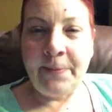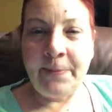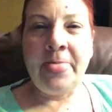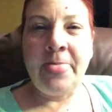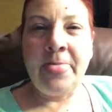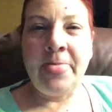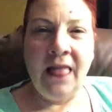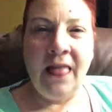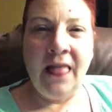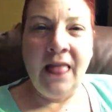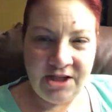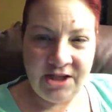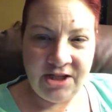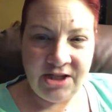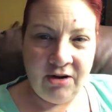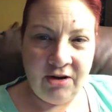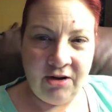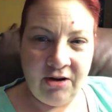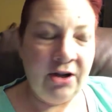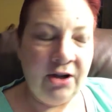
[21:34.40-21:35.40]
Let's
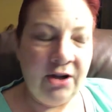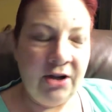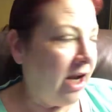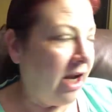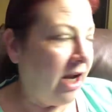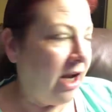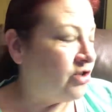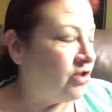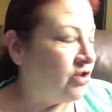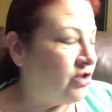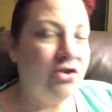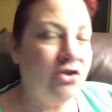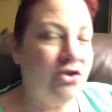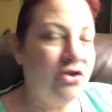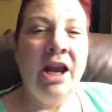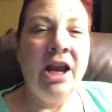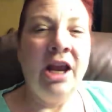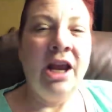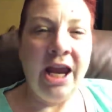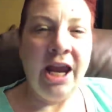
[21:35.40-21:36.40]
hear your answers
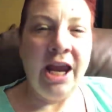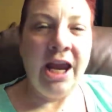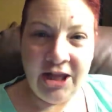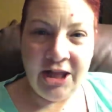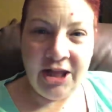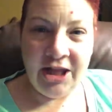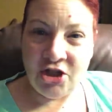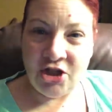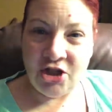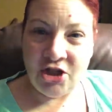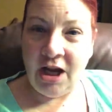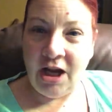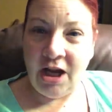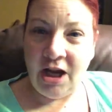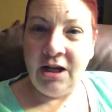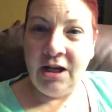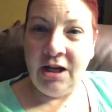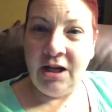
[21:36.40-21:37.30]
in the chat.